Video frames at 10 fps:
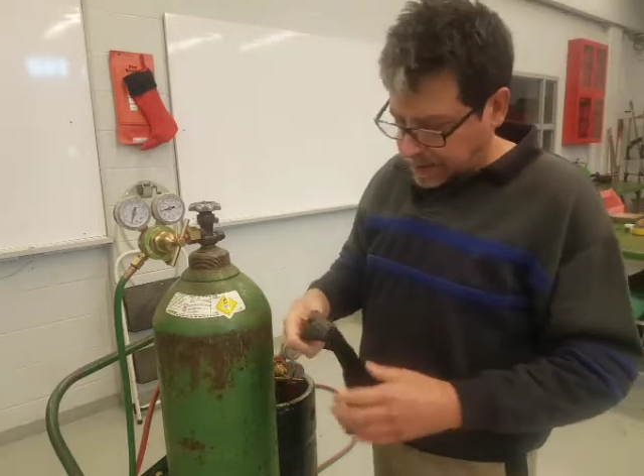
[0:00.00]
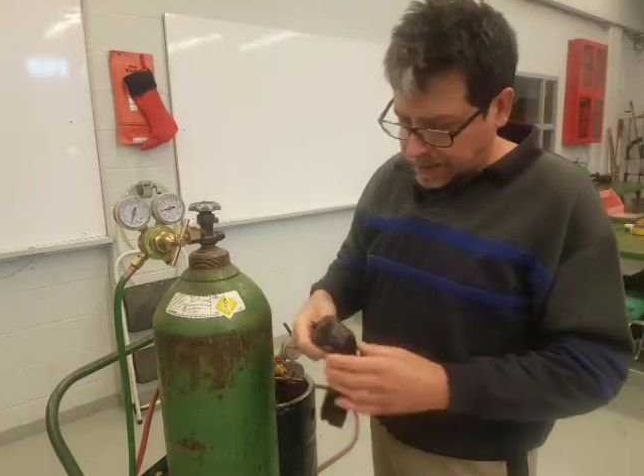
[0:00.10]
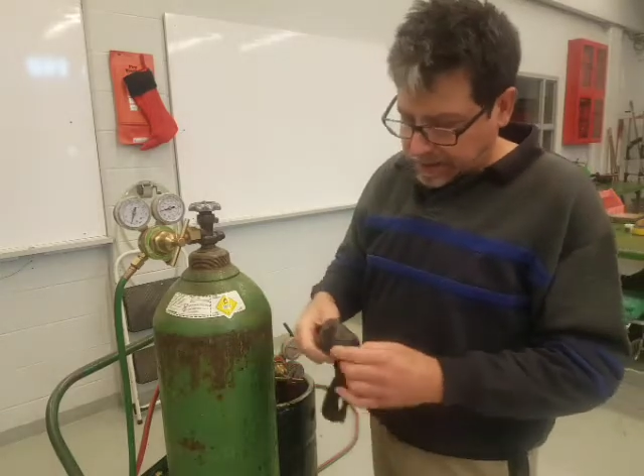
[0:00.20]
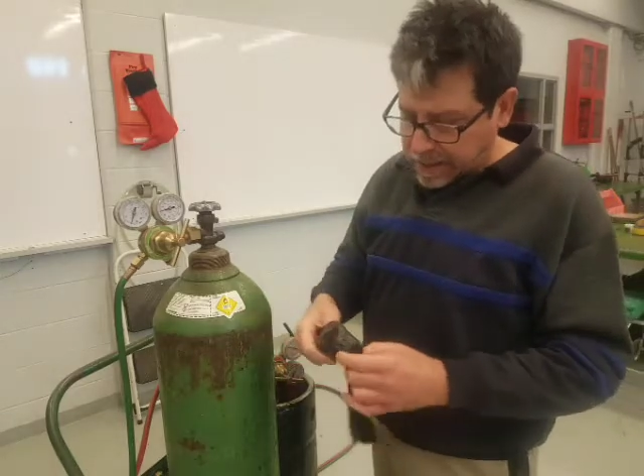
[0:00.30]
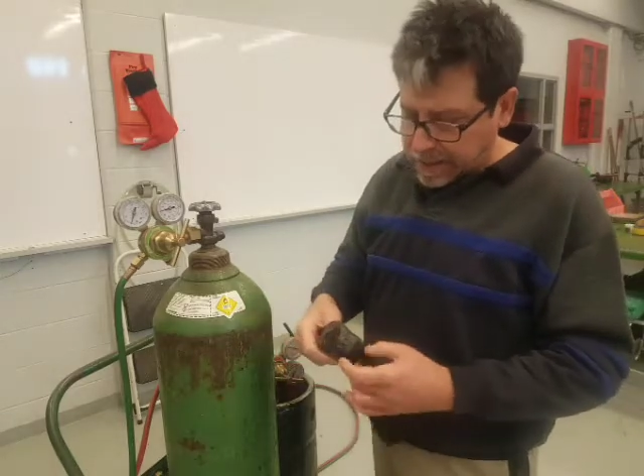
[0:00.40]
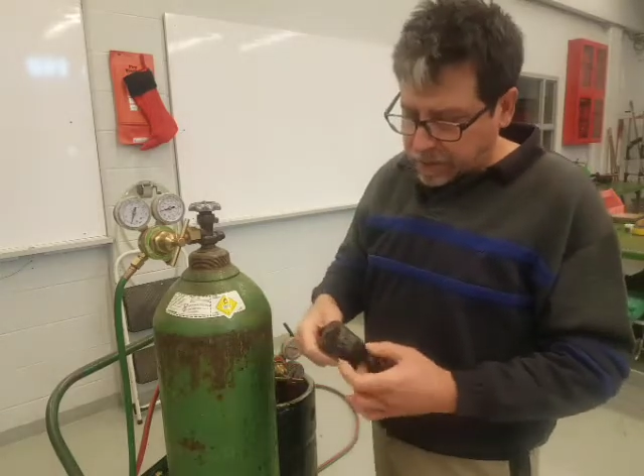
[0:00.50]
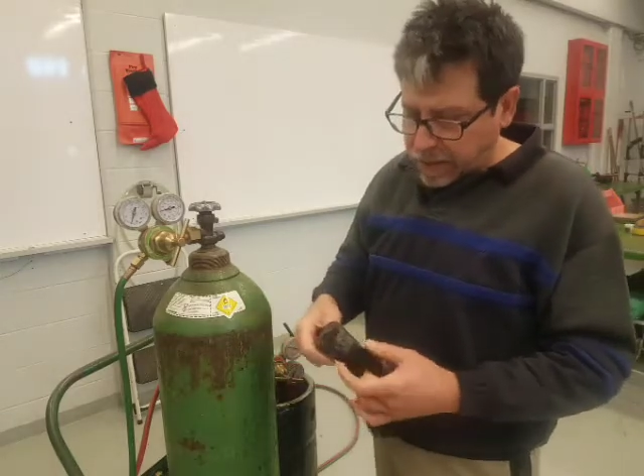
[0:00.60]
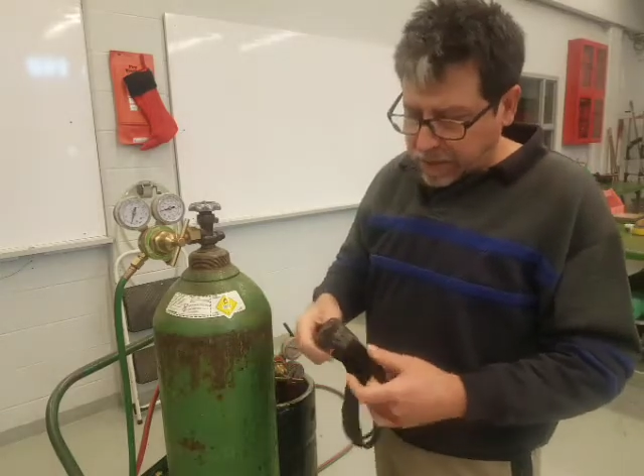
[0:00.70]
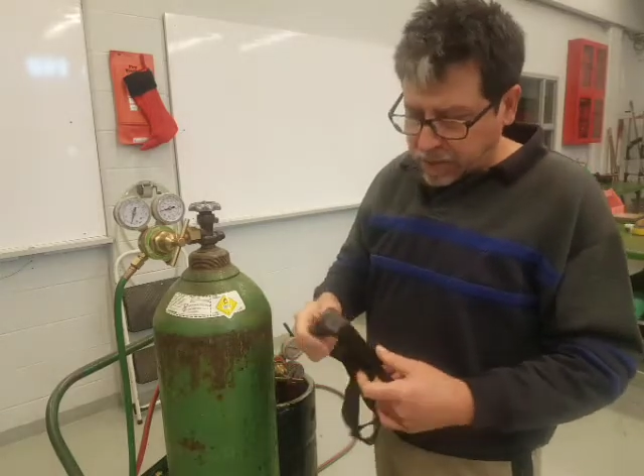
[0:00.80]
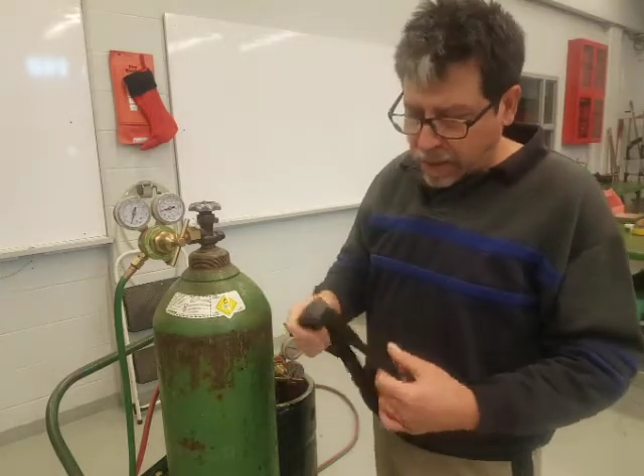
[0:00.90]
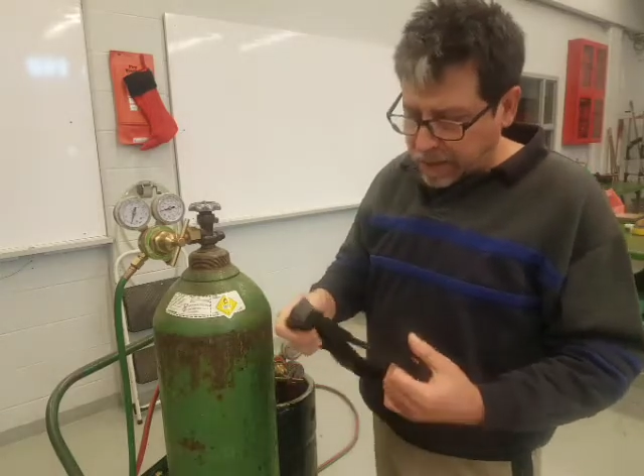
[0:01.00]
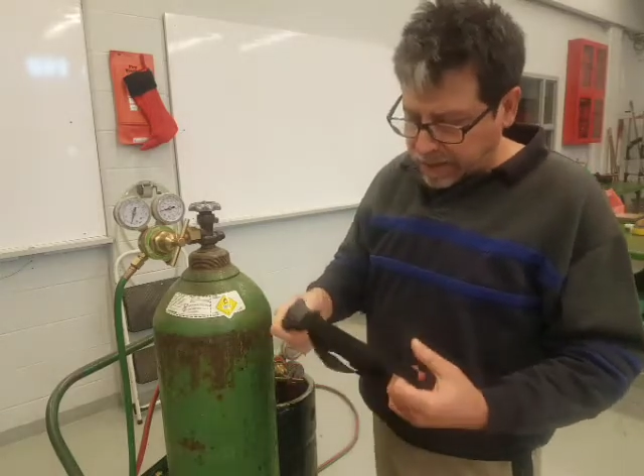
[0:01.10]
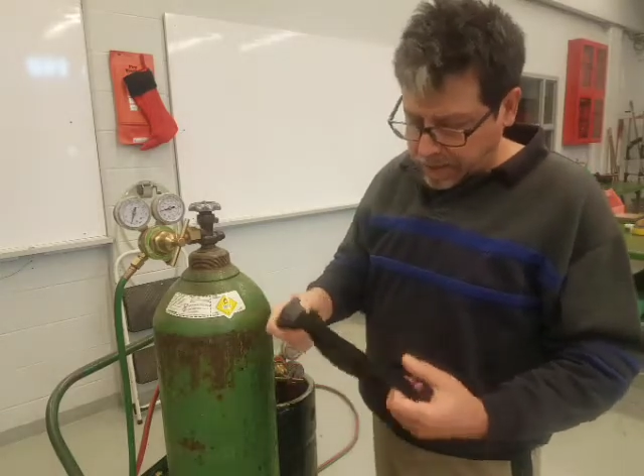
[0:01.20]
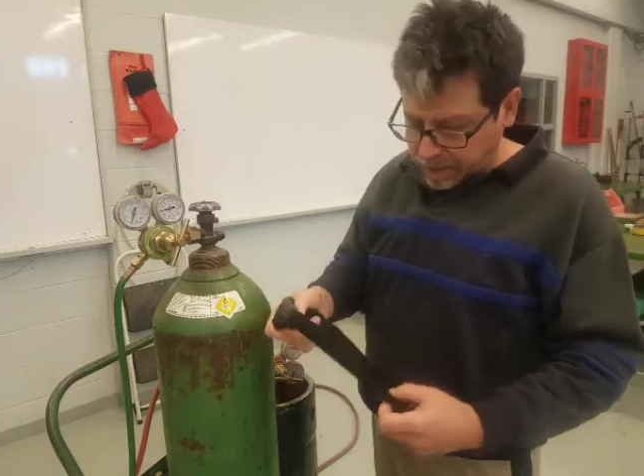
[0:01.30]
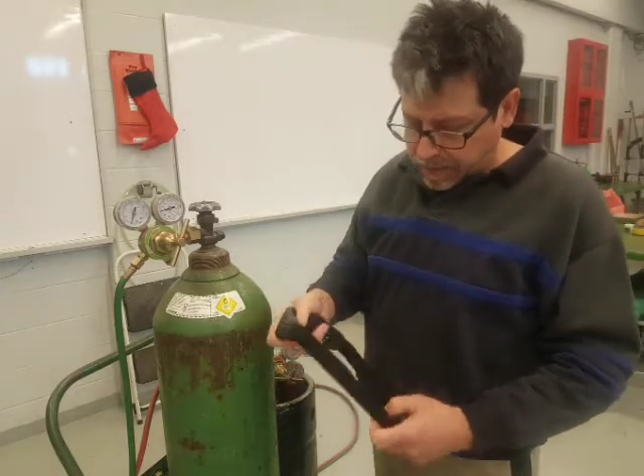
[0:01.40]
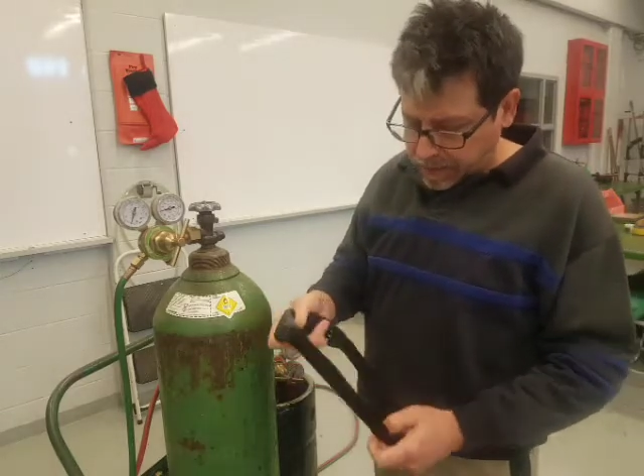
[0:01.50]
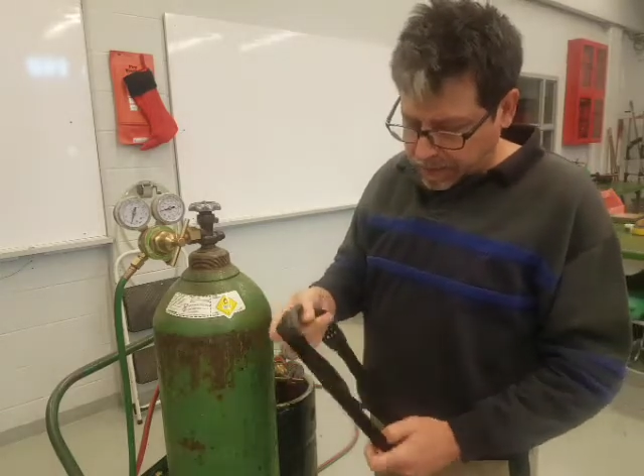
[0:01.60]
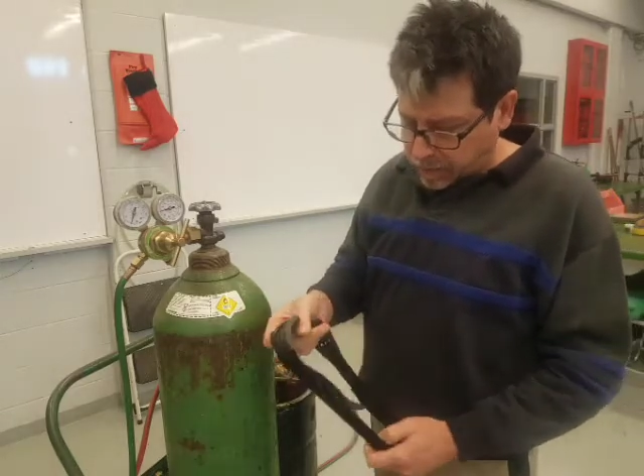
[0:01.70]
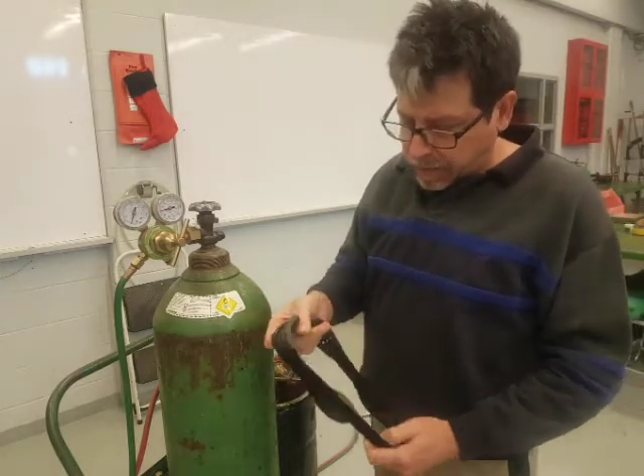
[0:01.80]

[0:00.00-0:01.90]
It's not as bright as welding, but it's still